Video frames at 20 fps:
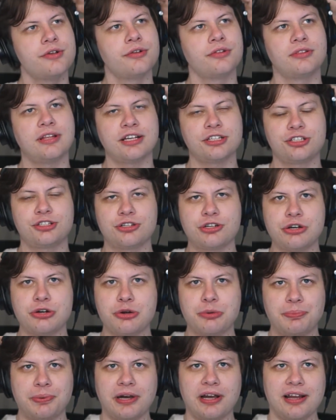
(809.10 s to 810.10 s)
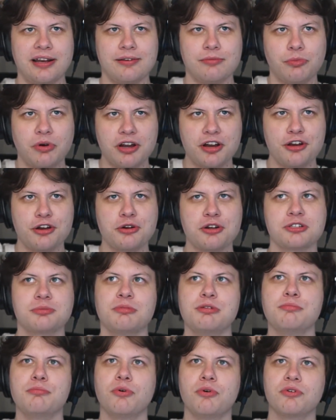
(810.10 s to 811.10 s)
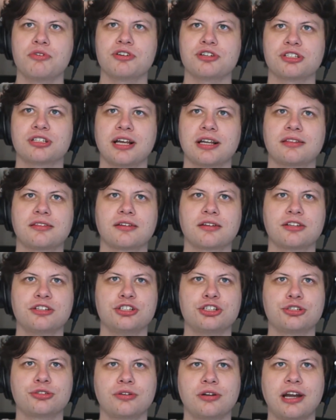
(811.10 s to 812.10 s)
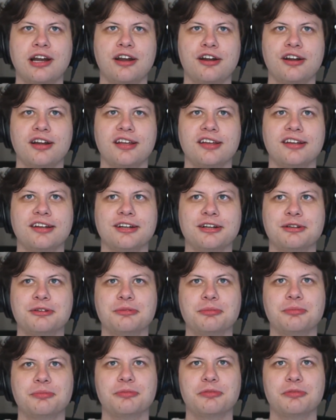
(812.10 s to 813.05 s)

That's true, but what annoys me more is like the contrarian.